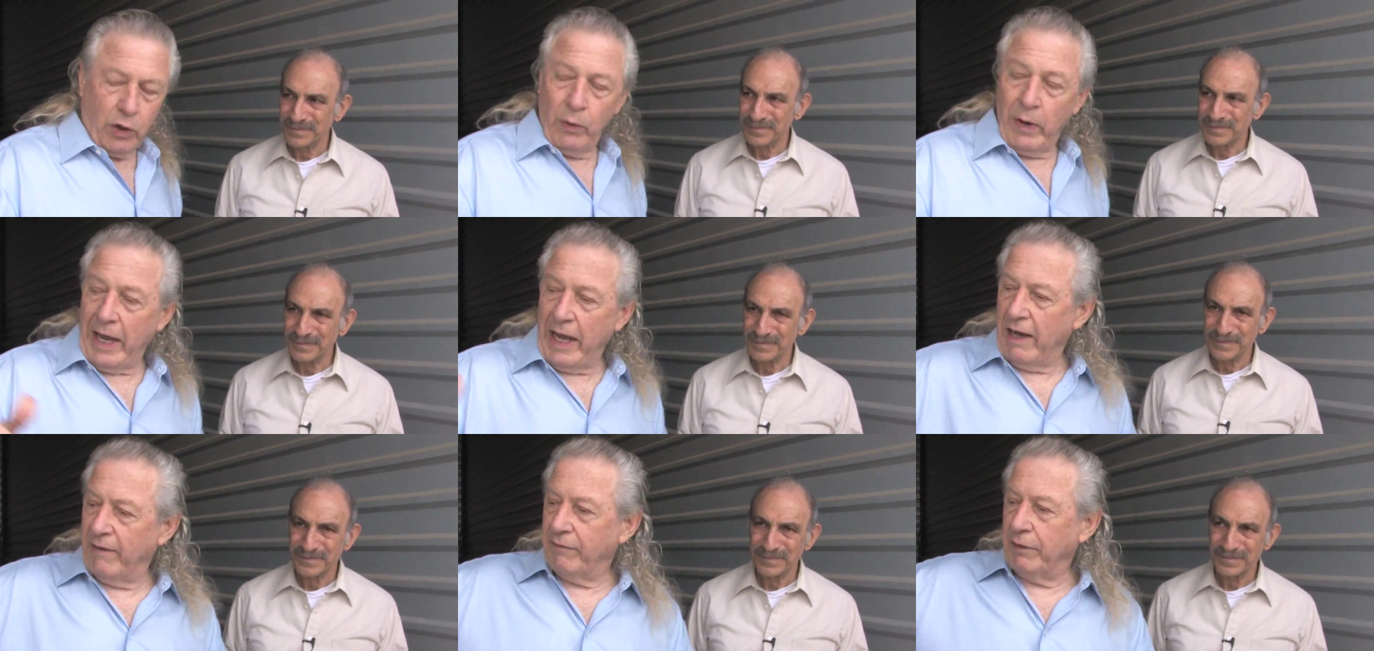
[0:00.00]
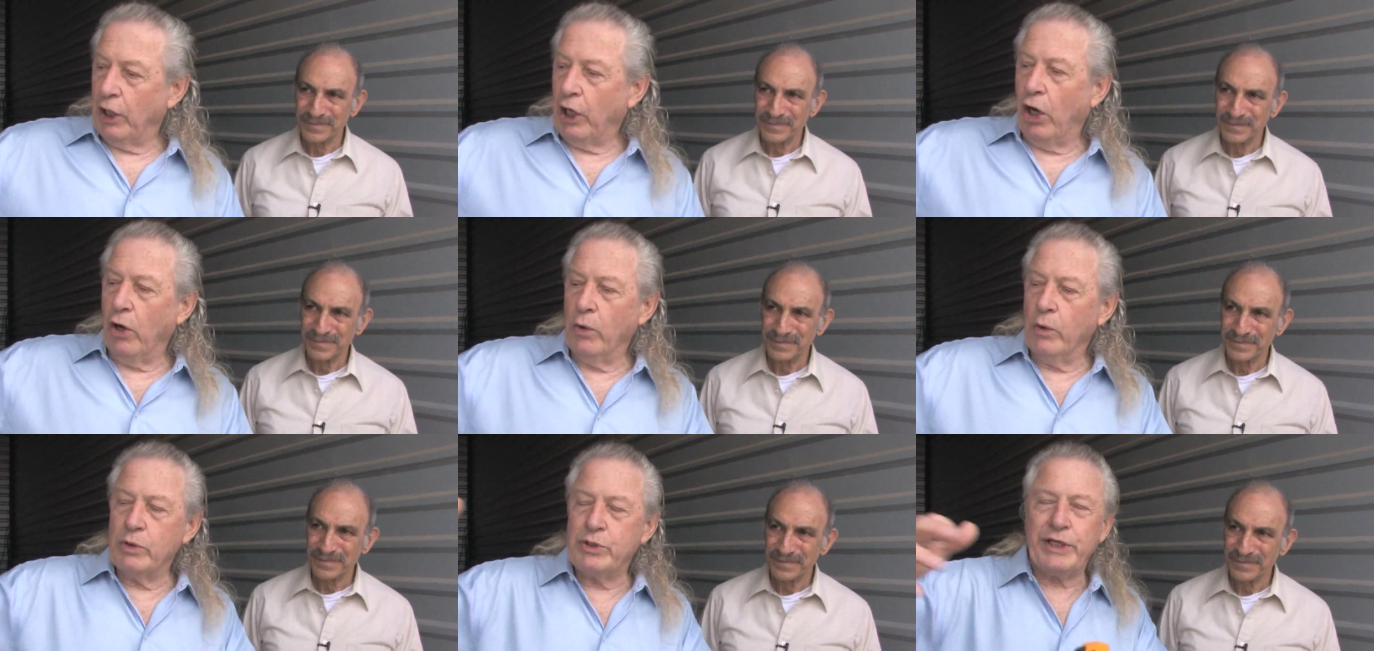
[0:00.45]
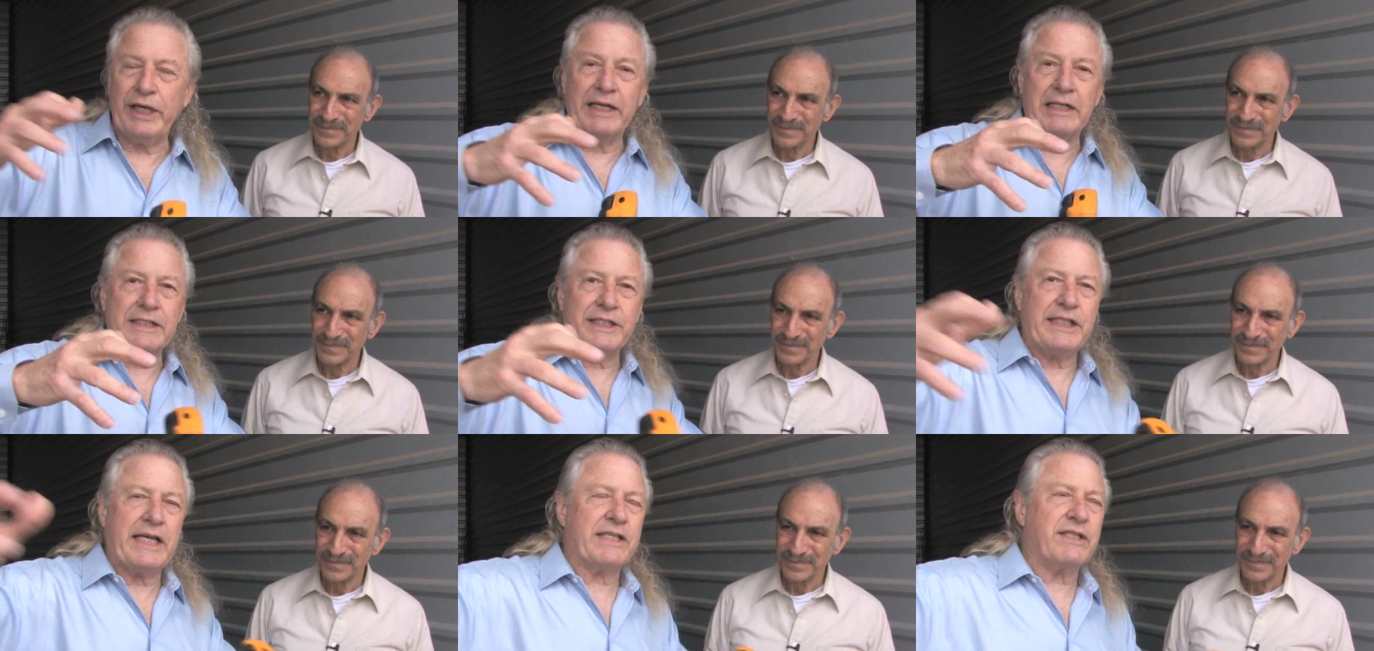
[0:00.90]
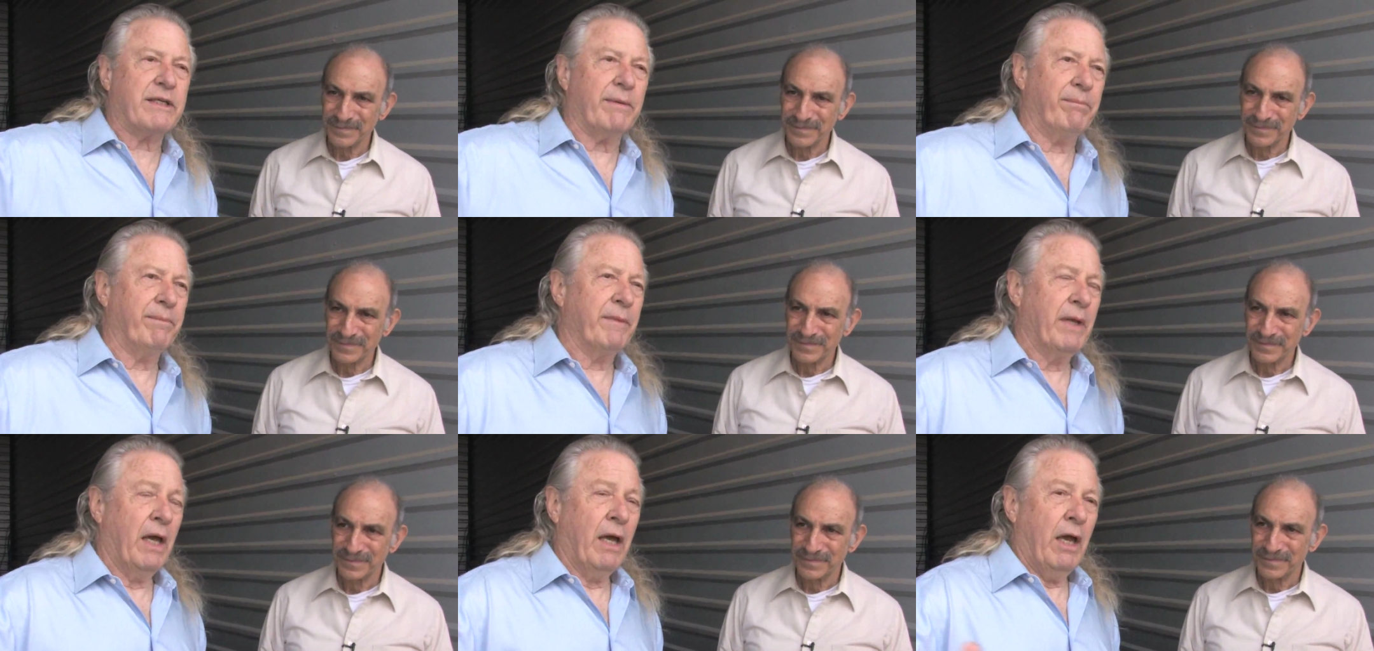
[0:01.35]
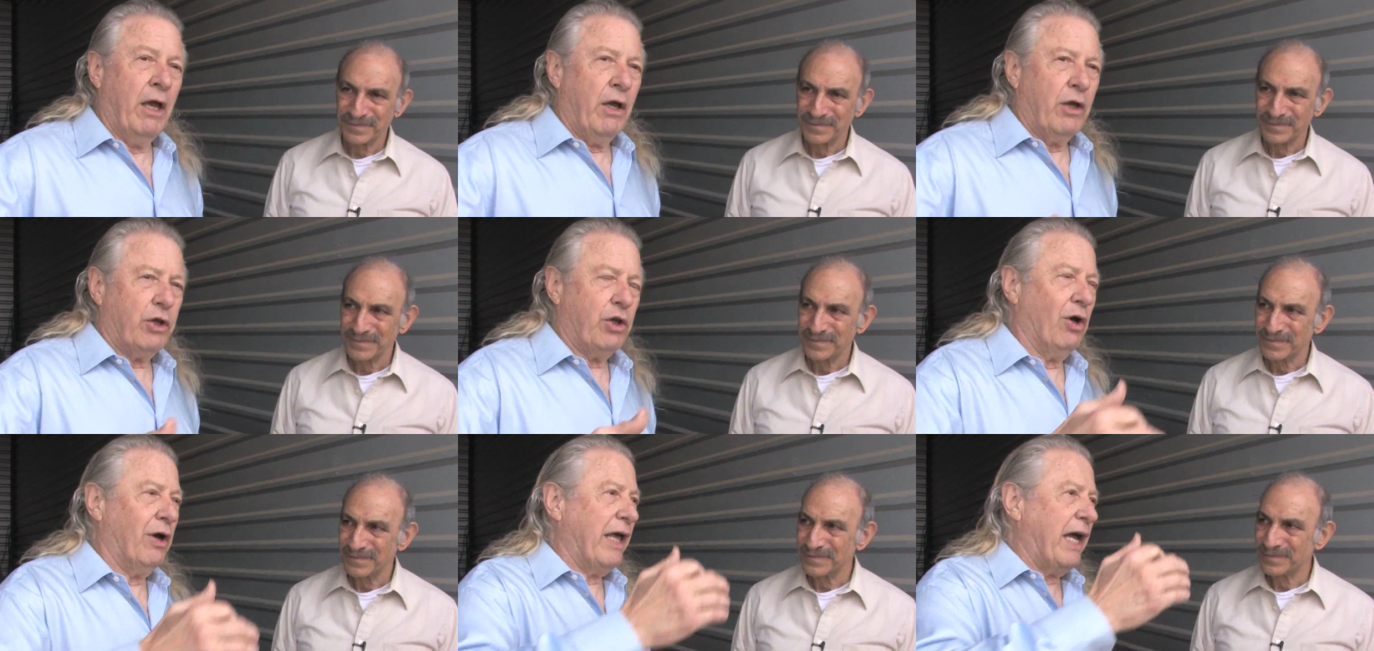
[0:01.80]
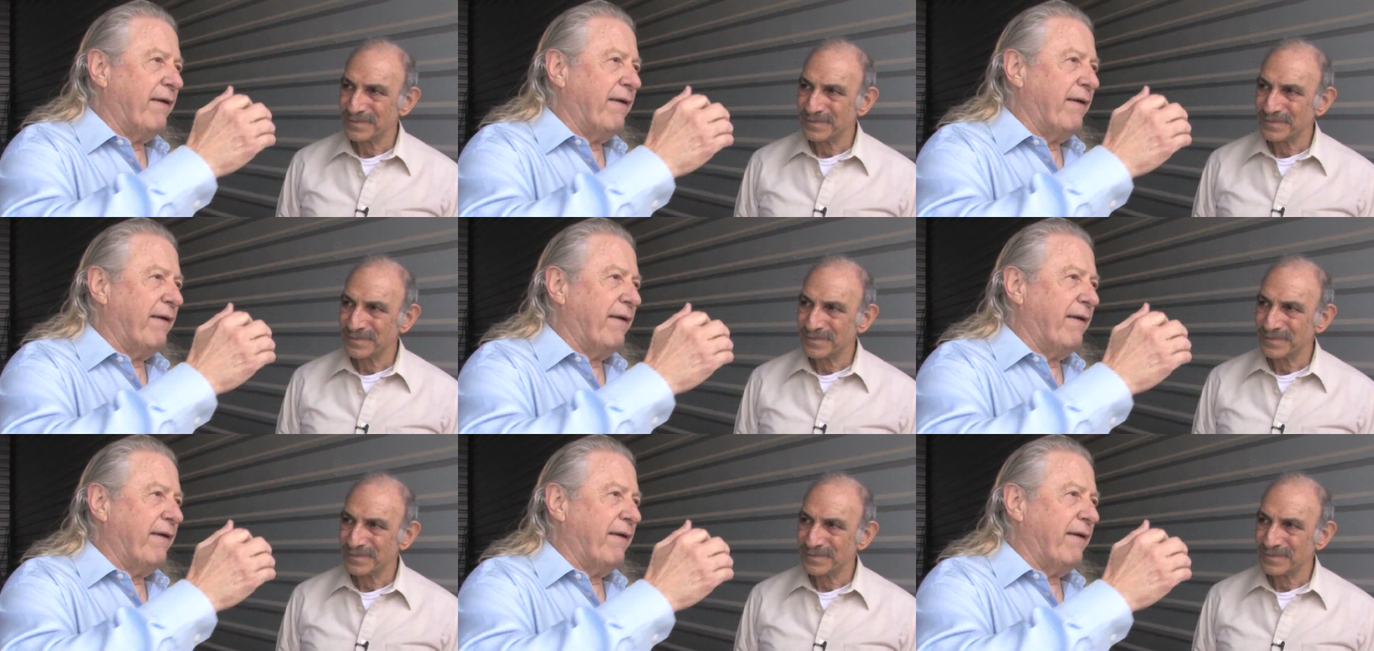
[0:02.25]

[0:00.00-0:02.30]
Speaker 1: you have loads in a system, you'll